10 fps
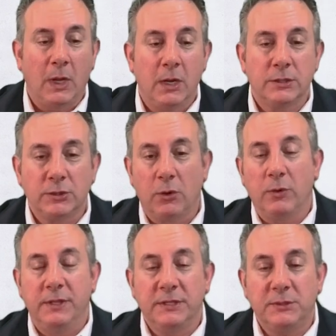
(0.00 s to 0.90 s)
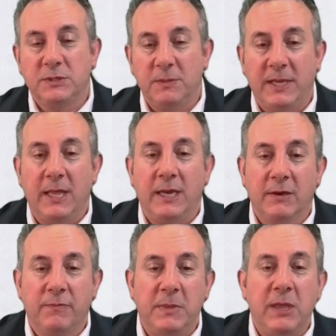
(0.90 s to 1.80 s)
So this was the beginning
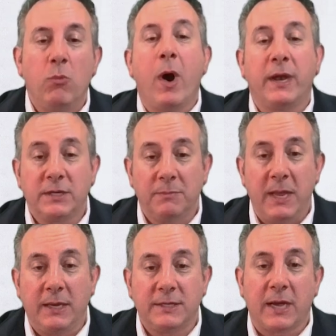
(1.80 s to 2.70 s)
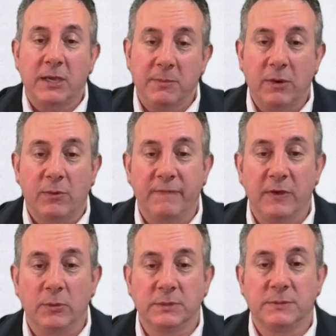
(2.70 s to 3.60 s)
of me wanting to make documentary
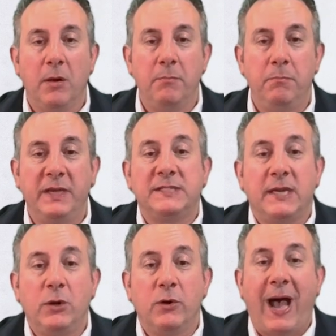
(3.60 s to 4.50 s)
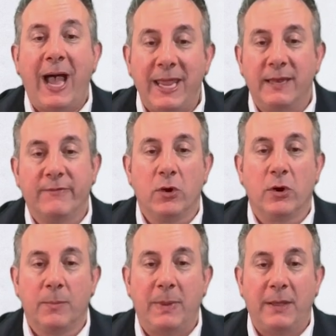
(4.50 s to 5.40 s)
films because I knew if I had never heard
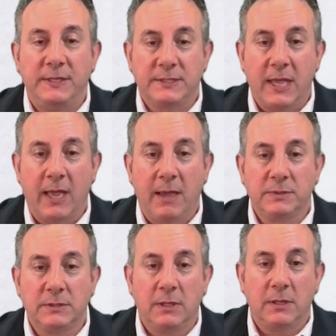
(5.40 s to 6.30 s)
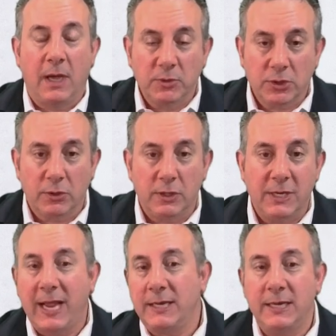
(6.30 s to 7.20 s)
about these camps, I'm sure
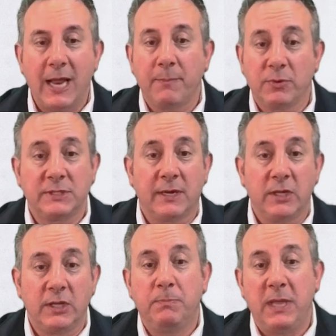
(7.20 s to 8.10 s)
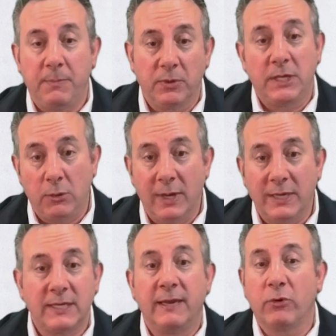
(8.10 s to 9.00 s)
99% of the people in the
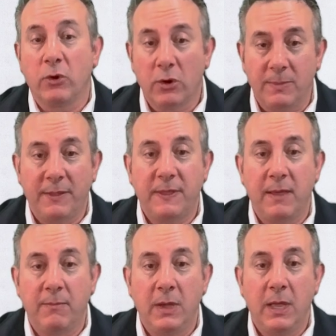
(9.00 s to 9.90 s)
US had never heard about them.